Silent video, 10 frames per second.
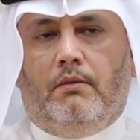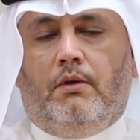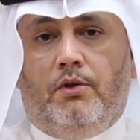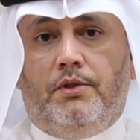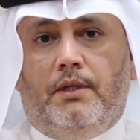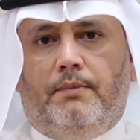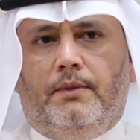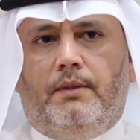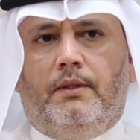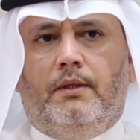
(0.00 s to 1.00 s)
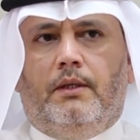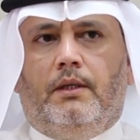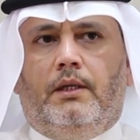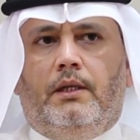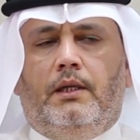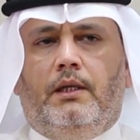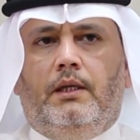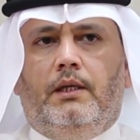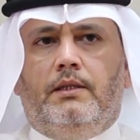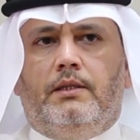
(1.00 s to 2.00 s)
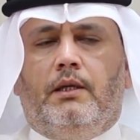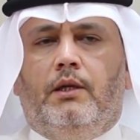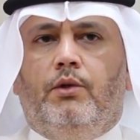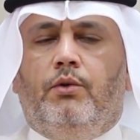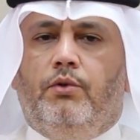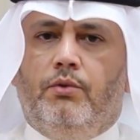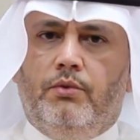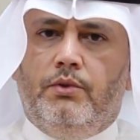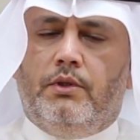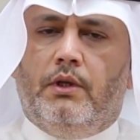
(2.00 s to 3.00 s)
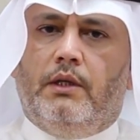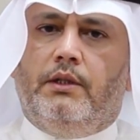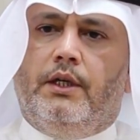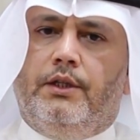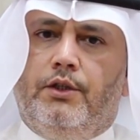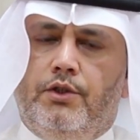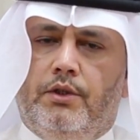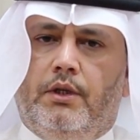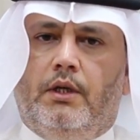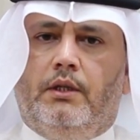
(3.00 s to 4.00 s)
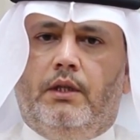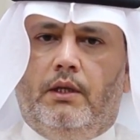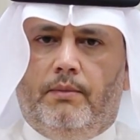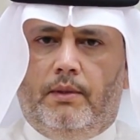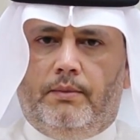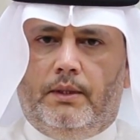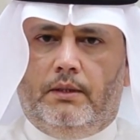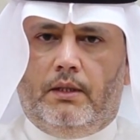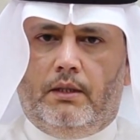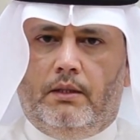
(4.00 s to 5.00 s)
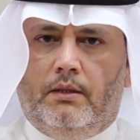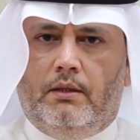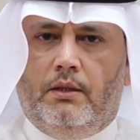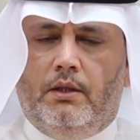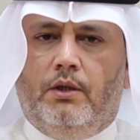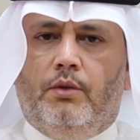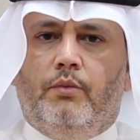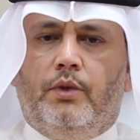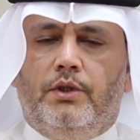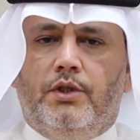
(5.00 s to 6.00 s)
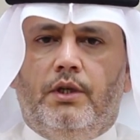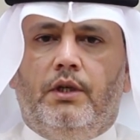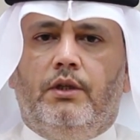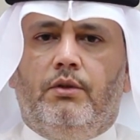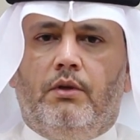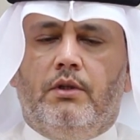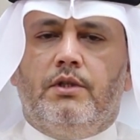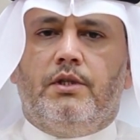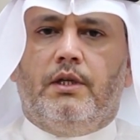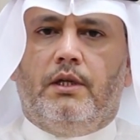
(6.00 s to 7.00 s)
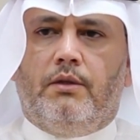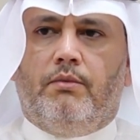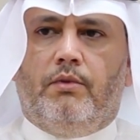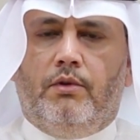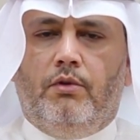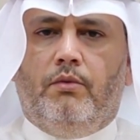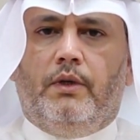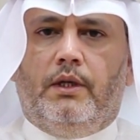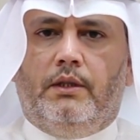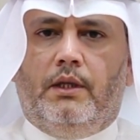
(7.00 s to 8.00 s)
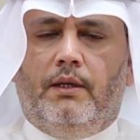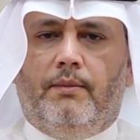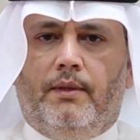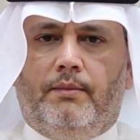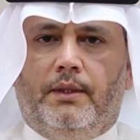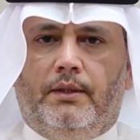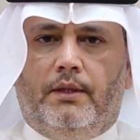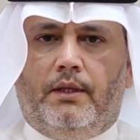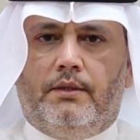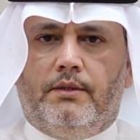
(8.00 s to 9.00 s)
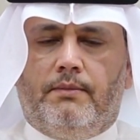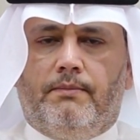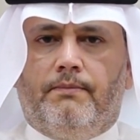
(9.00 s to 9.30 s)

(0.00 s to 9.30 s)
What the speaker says: concept is you use a traditional anti-epileptic drug. We generally do not start with newer anti-epileptic drugs.